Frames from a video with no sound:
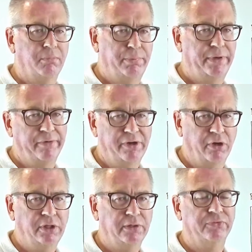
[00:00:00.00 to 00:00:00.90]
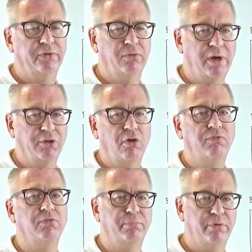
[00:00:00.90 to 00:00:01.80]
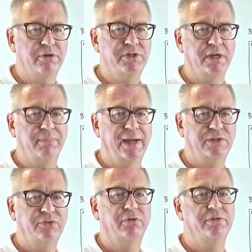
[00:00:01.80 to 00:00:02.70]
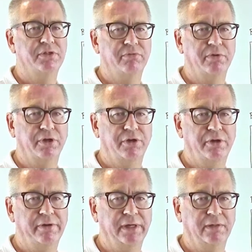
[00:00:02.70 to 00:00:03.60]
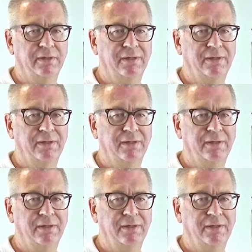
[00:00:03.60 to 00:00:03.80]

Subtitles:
periodic, so one-off or project-based, or is it recurring?